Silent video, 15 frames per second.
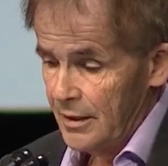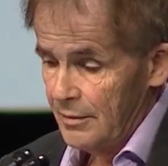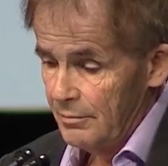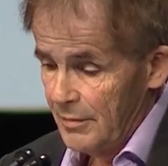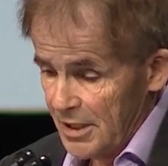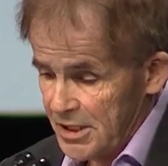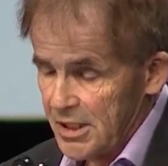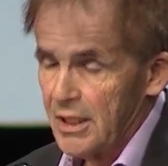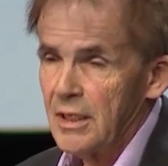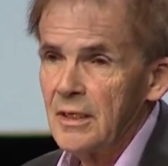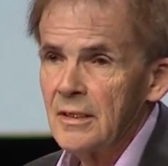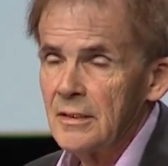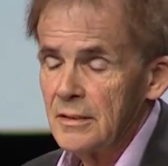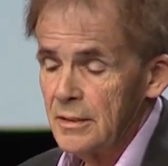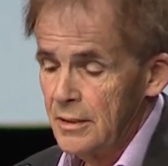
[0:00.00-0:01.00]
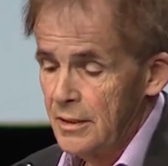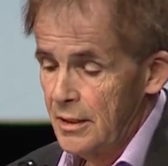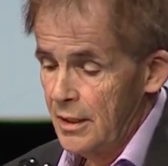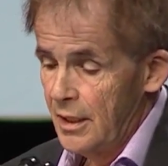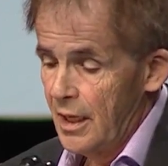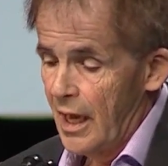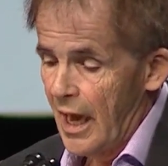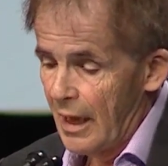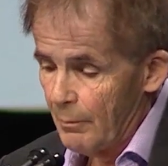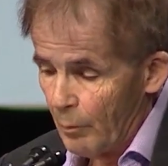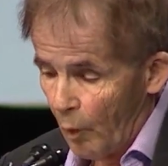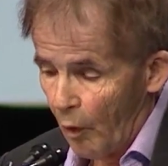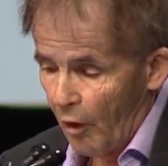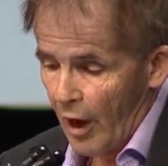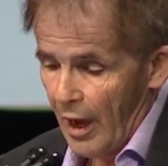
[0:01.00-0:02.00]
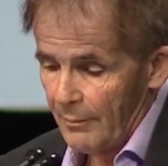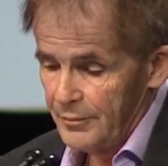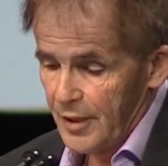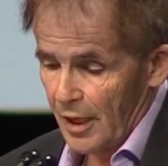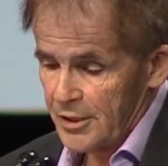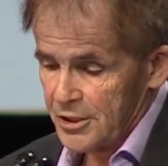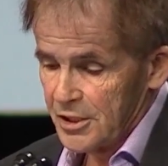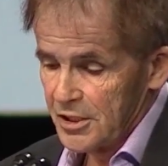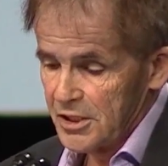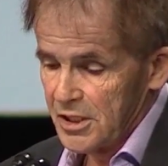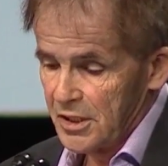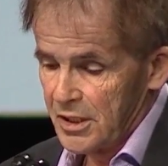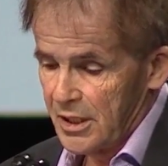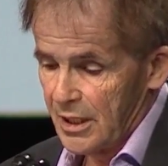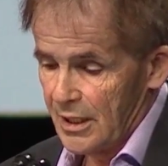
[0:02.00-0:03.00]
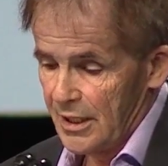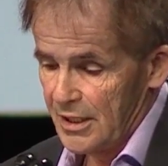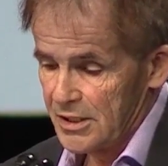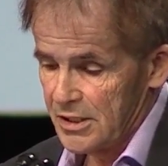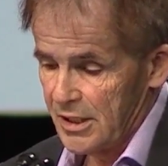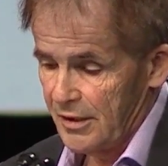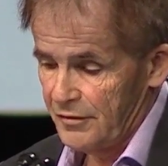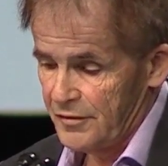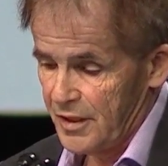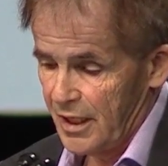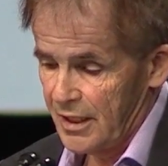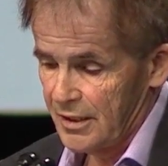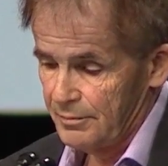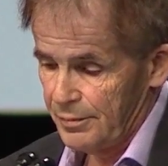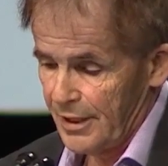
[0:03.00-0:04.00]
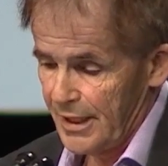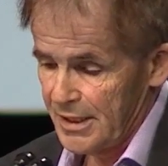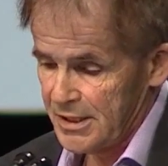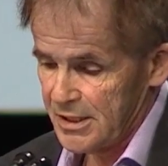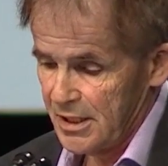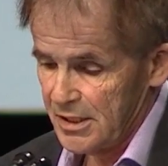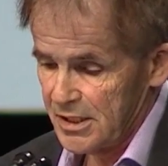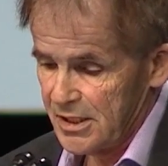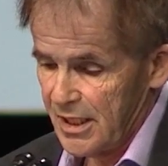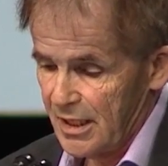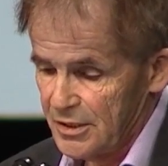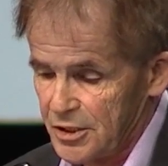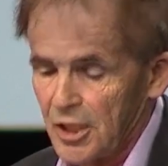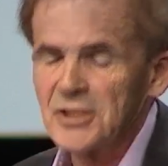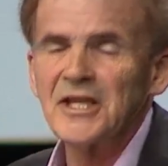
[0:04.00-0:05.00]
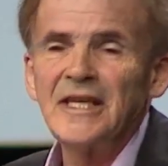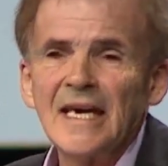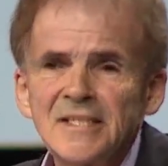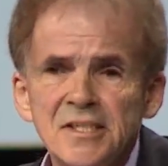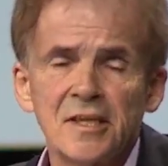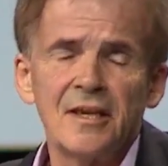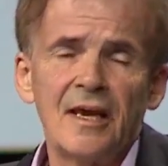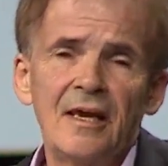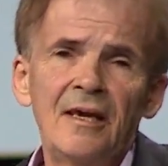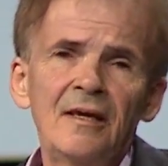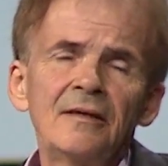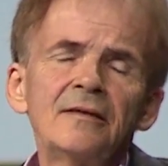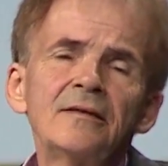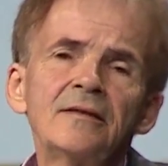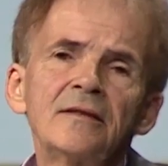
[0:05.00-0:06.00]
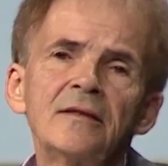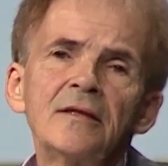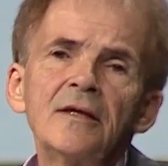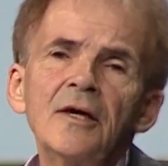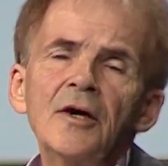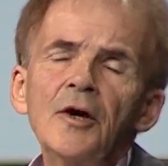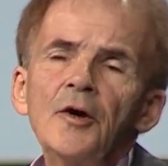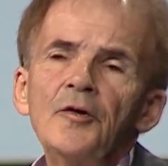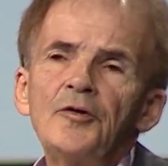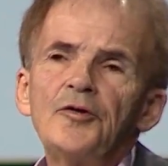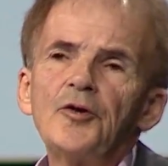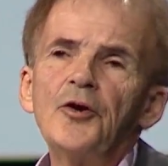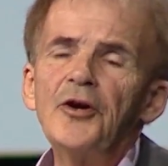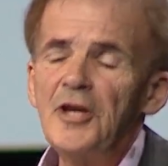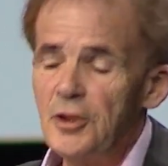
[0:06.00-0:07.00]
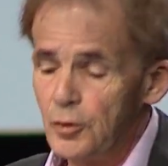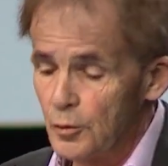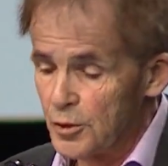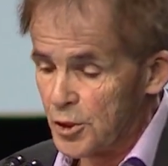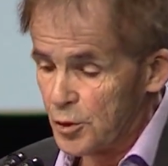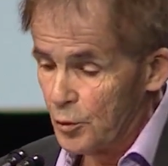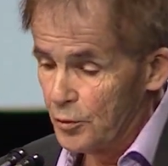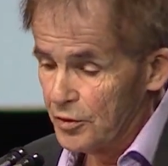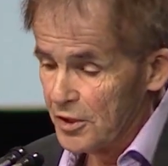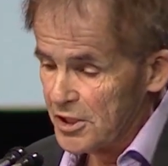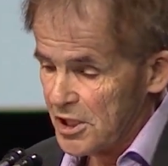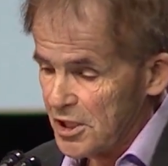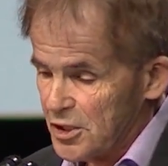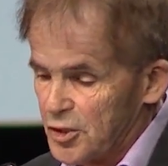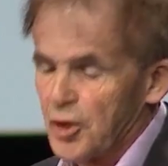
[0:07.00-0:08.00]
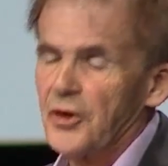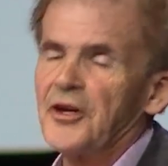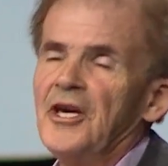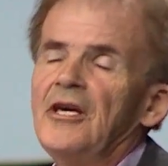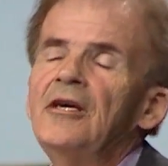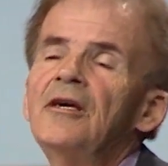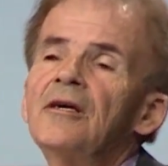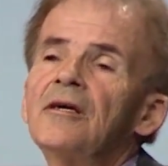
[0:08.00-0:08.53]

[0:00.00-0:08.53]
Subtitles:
missing. And more abductions and killings have taken place since then. Just yesterday, 32 students in Turkey